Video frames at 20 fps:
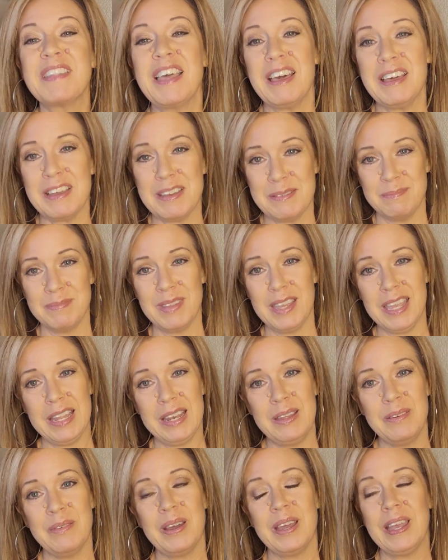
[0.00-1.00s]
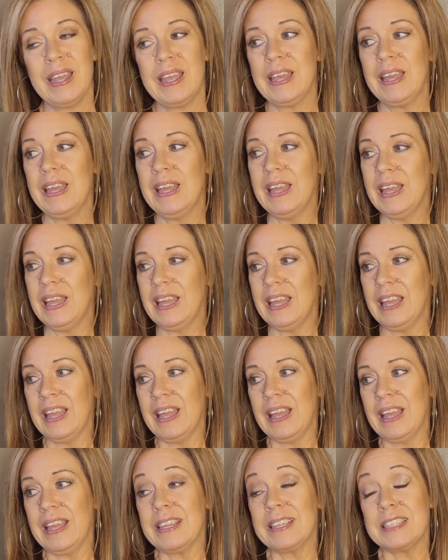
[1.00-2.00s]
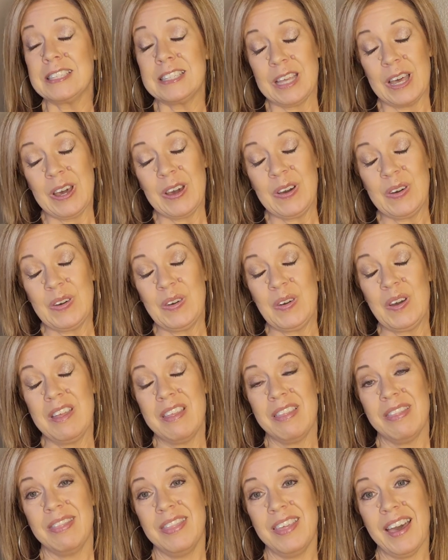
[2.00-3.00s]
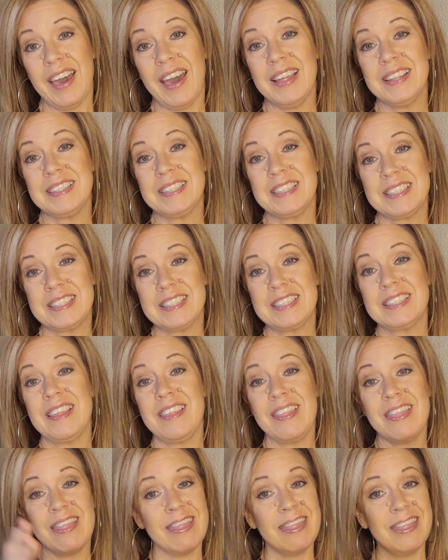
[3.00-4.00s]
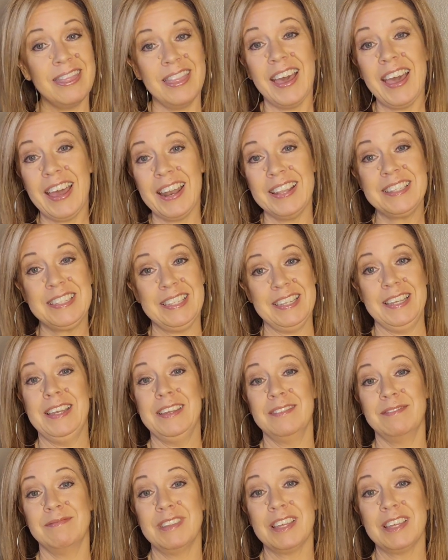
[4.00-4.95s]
anyway. So that's it.